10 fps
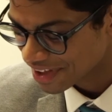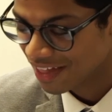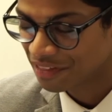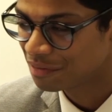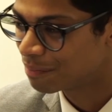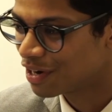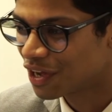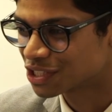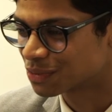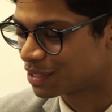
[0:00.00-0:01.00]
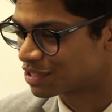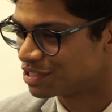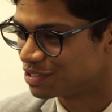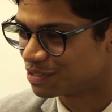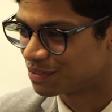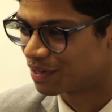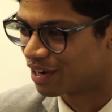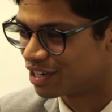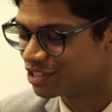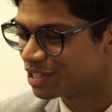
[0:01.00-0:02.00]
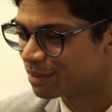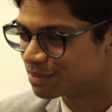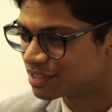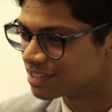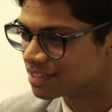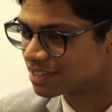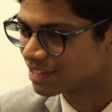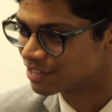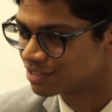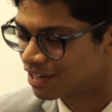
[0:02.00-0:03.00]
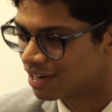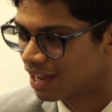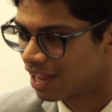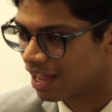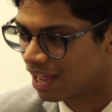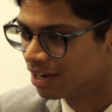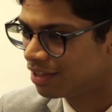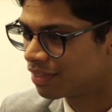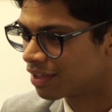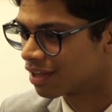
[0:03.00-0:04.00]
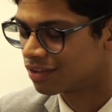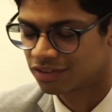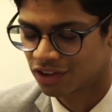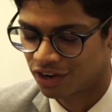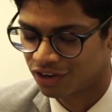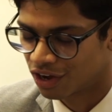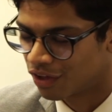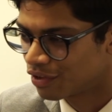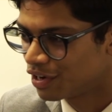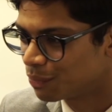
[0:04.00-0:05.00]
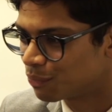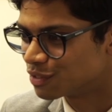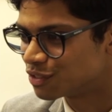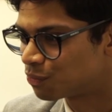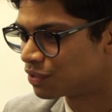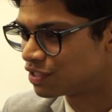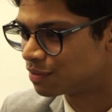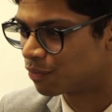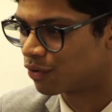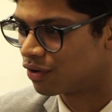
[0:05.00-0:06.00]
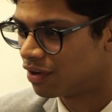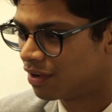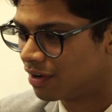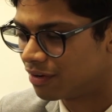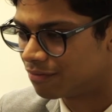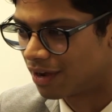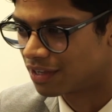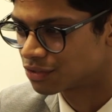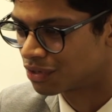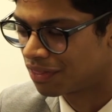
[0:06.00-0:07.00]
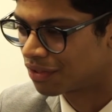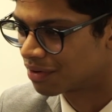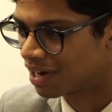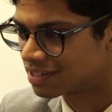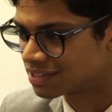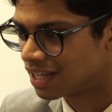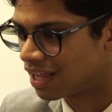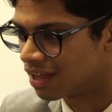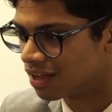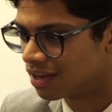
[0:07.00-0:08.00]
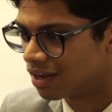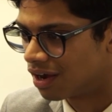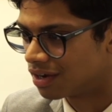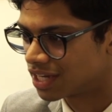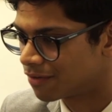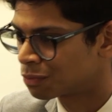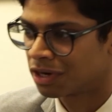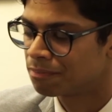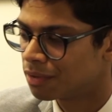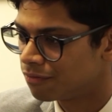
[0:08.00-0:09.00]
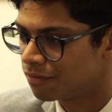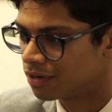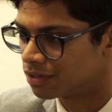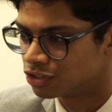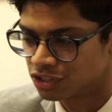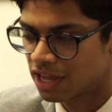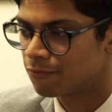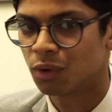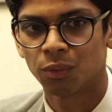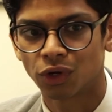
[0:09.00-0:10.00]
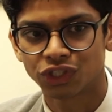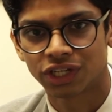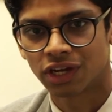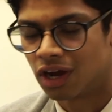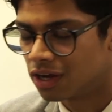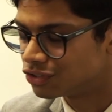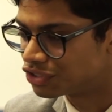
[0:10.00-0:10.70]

And then my last question to you, James, are there any words of wisdom or advice or anything you'd like to say to everyone at Millfield and just everyone watching in